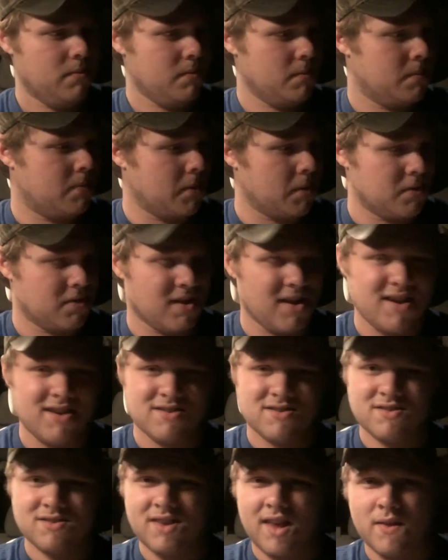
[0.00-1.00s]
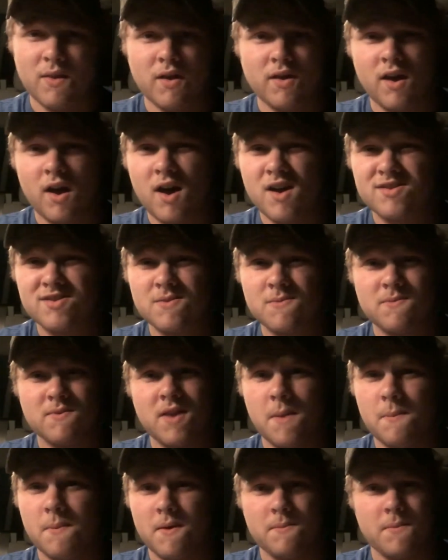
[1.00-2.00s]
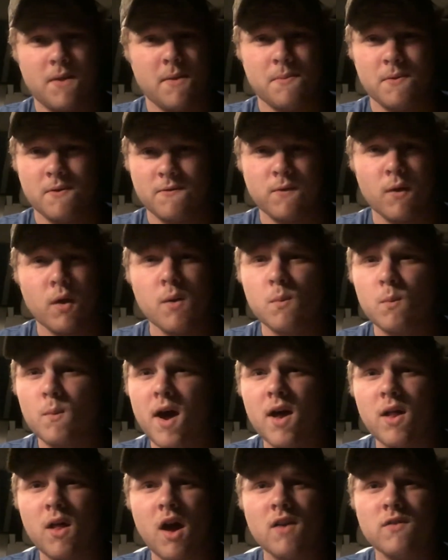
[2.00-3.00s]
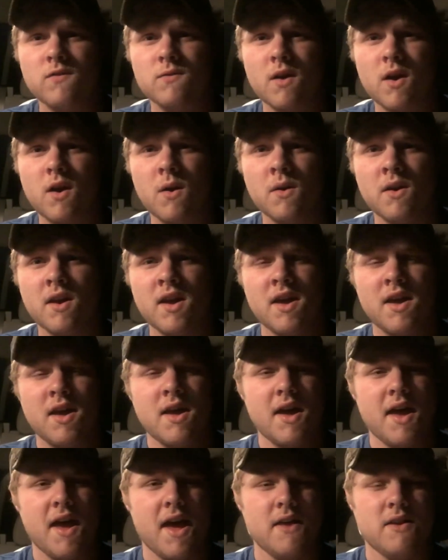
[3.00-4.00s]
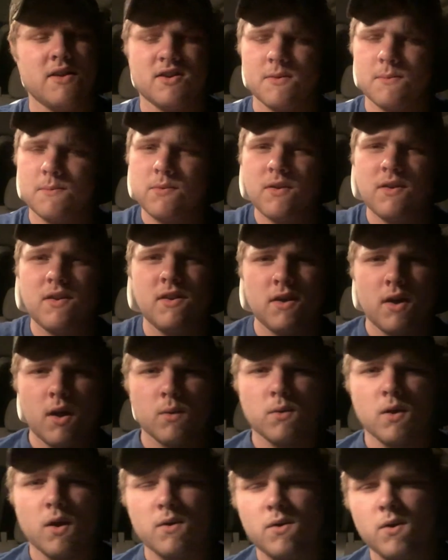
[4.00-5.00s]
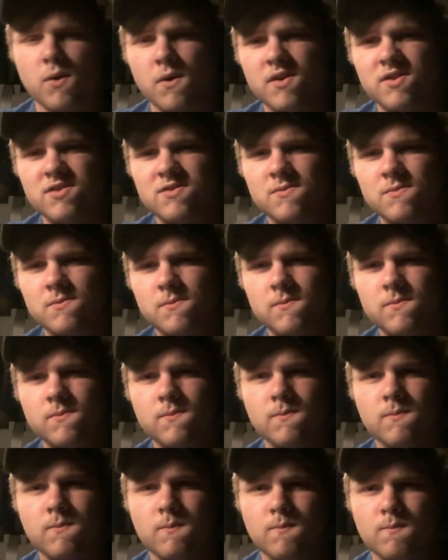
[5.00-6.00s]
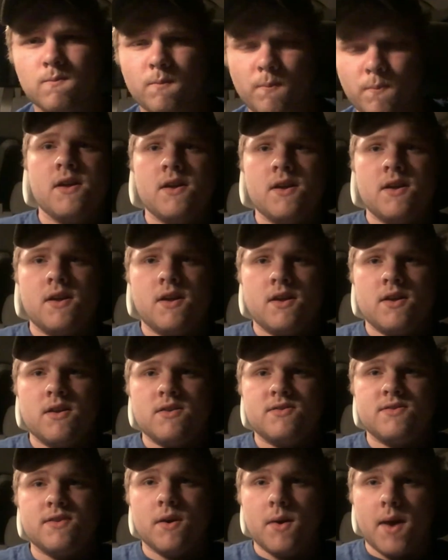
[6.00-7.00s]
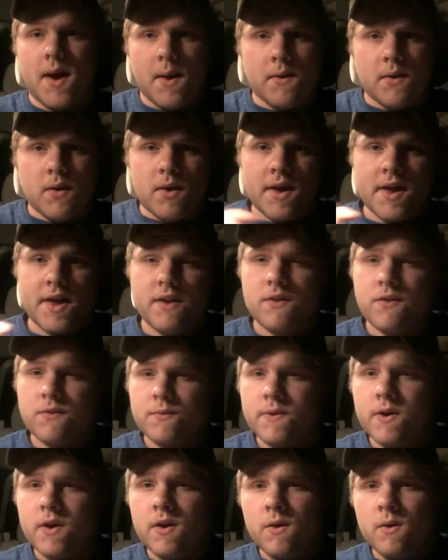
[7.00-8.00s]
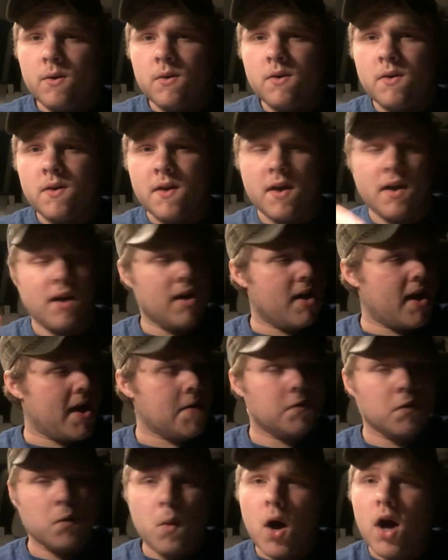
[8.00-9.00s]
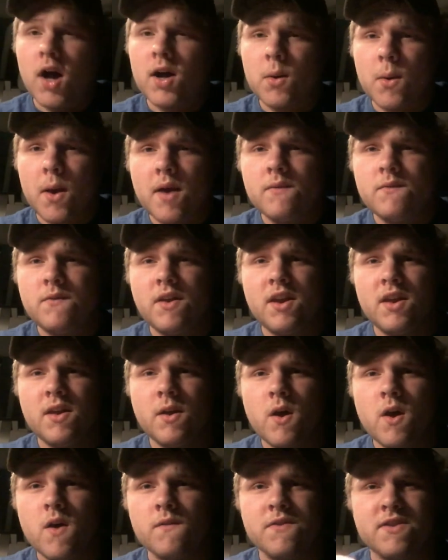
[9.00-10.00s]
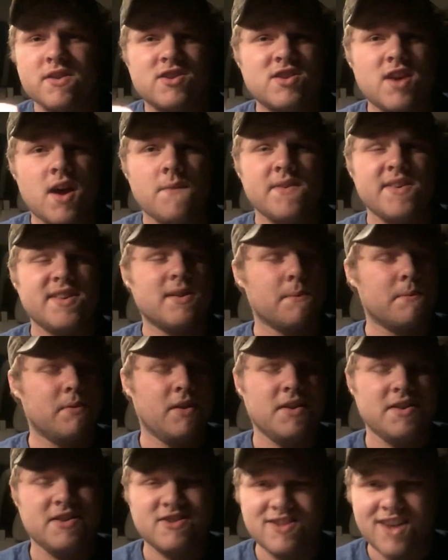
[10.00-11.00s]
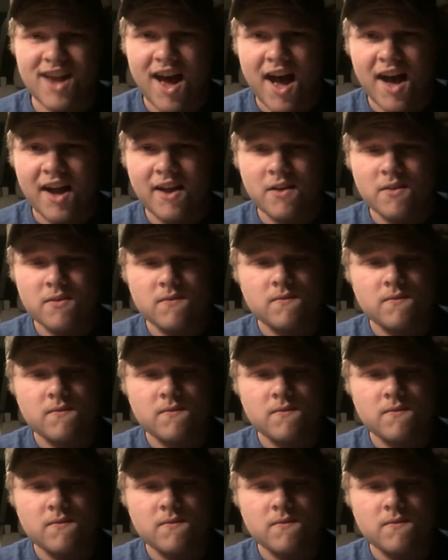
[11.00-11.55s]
But with these, they look awesome. They perform well off-road, and there's completely no road noise. So I'll go ahead and throw, I have a walk-around video of the Chevy completely stock.